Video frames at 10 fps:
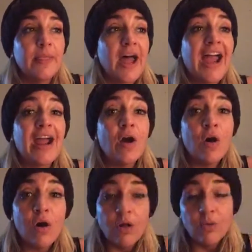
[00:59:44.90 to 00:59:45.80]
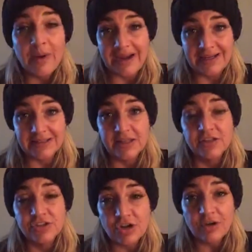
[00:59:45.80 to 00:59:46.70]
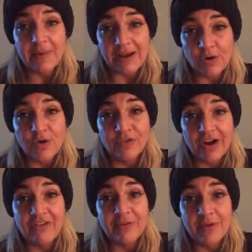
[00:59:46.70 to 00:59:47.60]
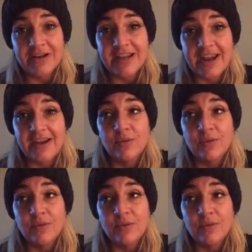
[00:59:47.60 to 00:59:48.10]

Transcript: I always start back over every Monday